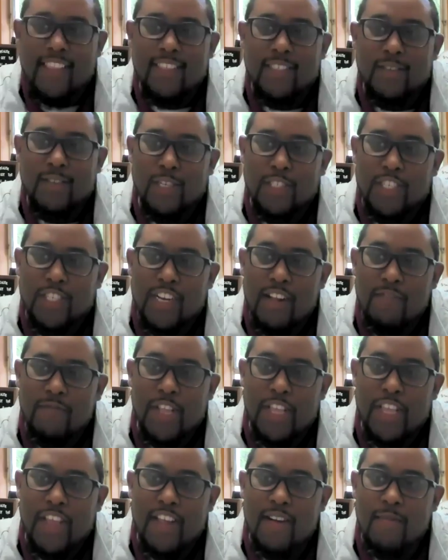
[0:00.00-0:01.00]
we get this question
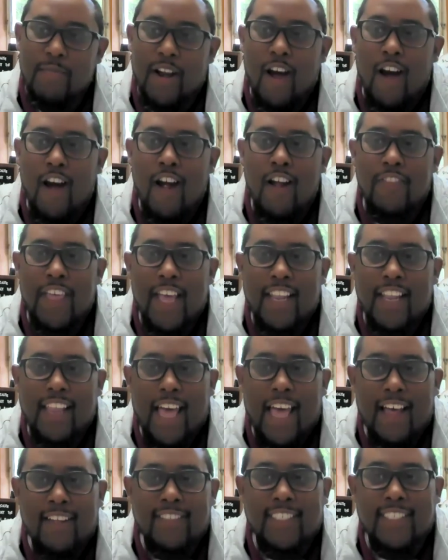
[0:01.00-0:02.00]
every year, but are they
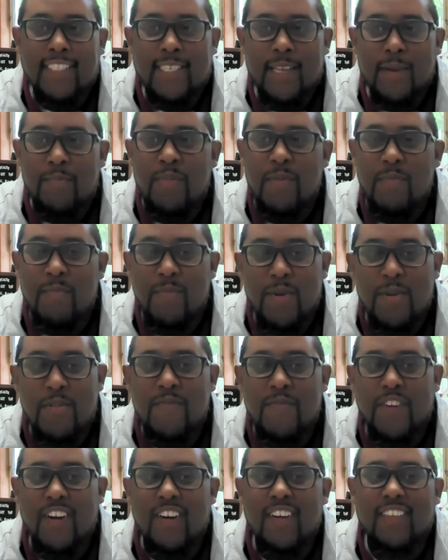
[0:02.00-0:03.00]
allowed to tip the
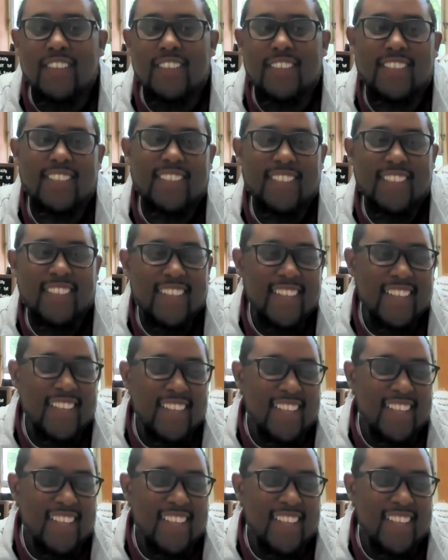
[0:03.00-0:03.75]
movers?